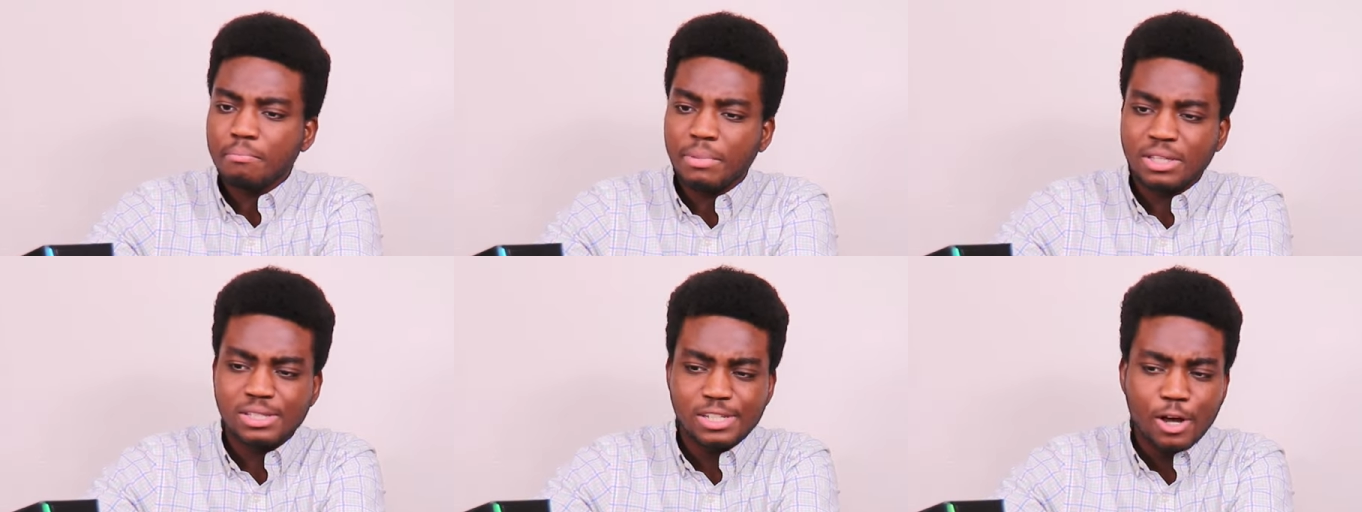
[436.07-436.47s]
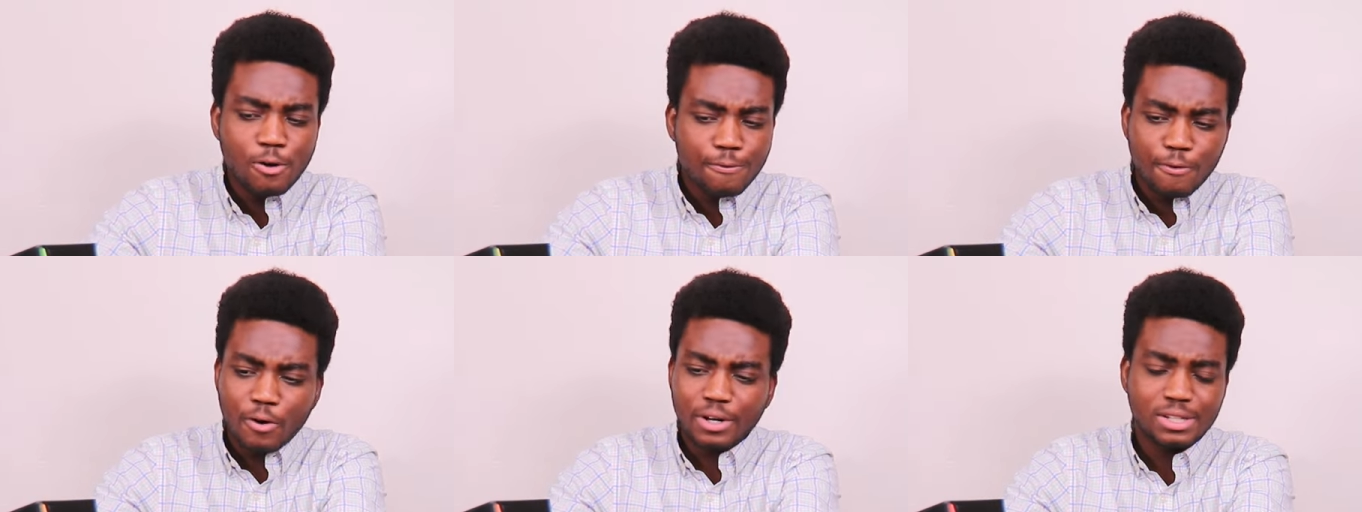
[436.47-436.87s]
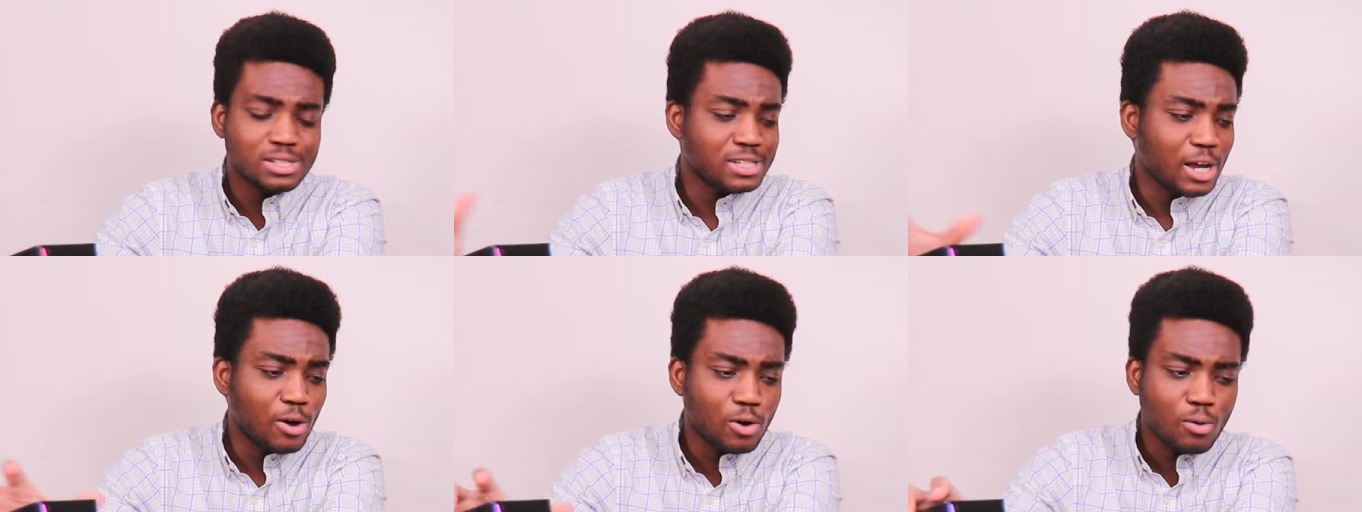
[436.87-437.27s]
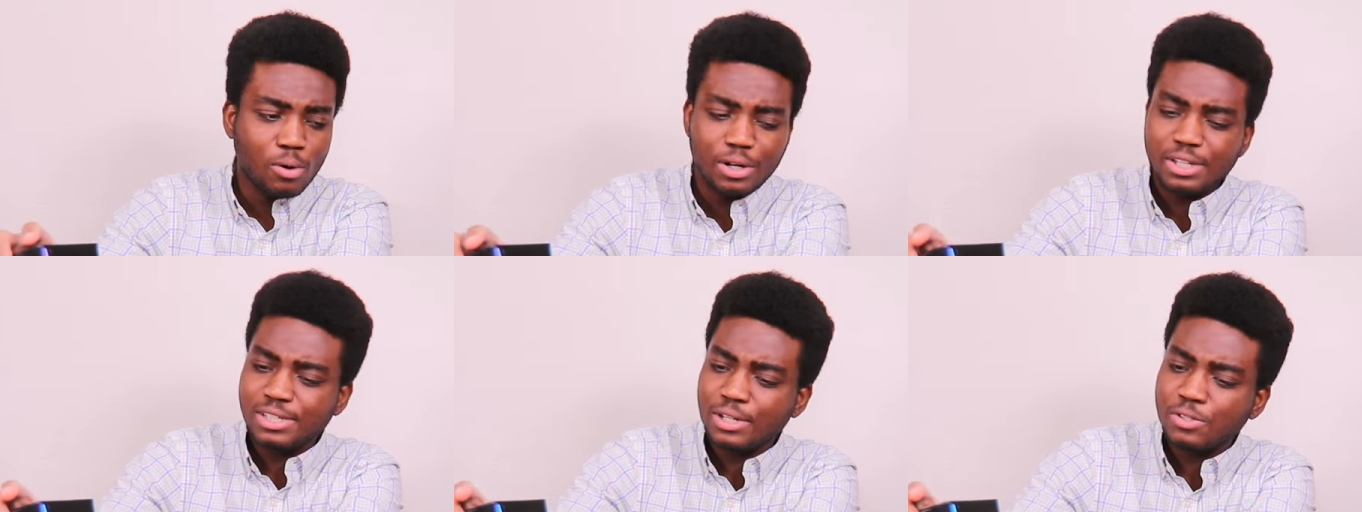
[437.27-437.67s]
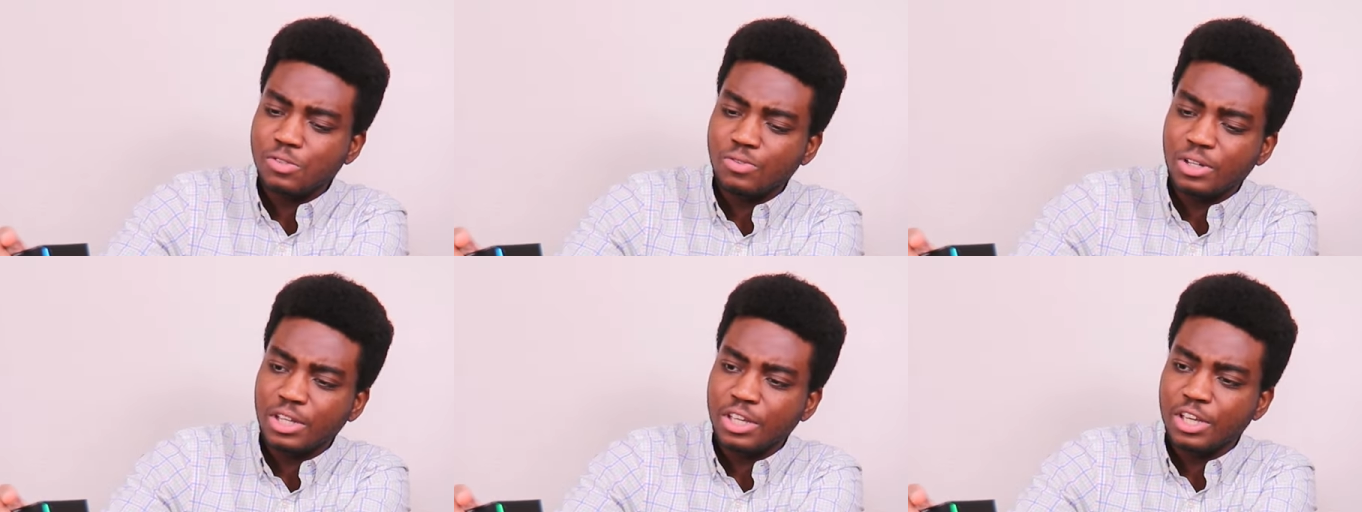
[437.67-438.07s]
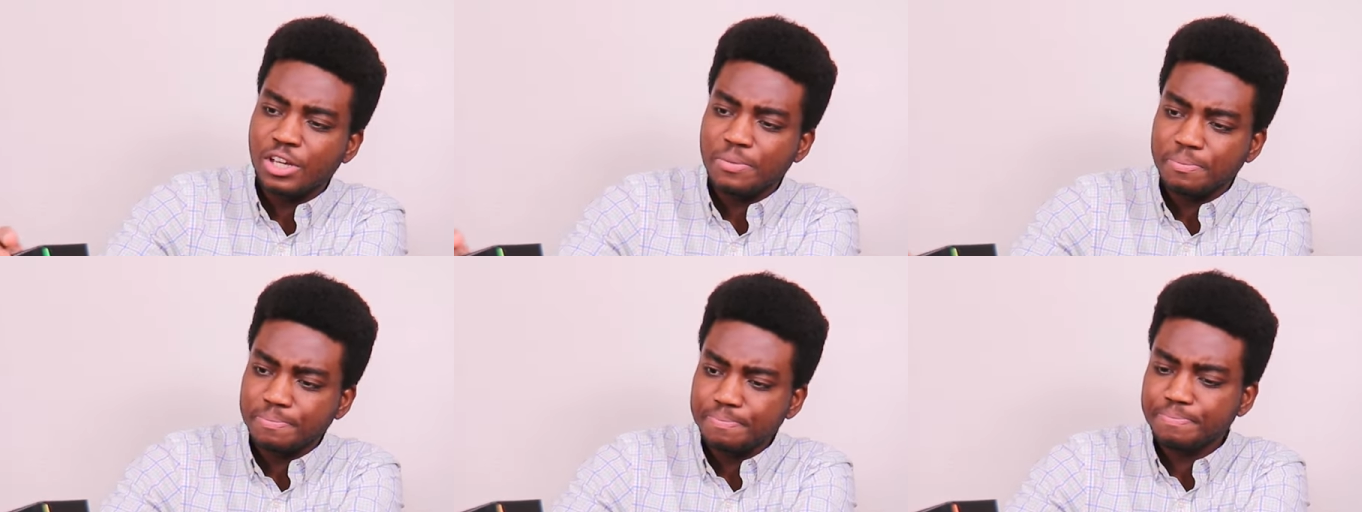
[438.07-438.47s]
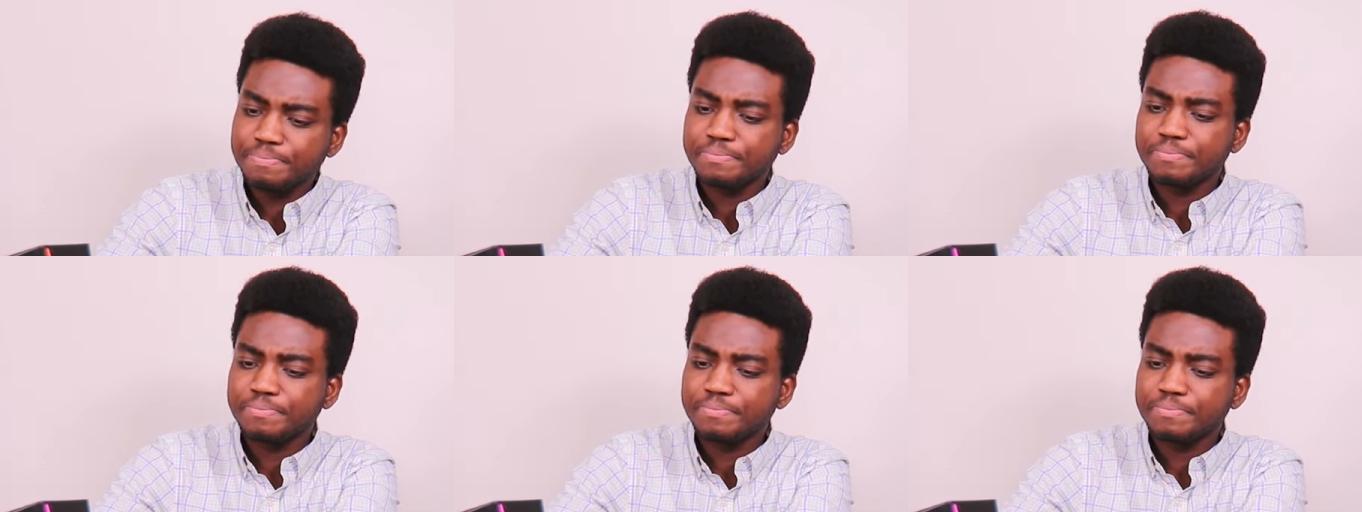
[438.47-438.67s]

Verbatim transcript: But so far, the sound quality sounds really good.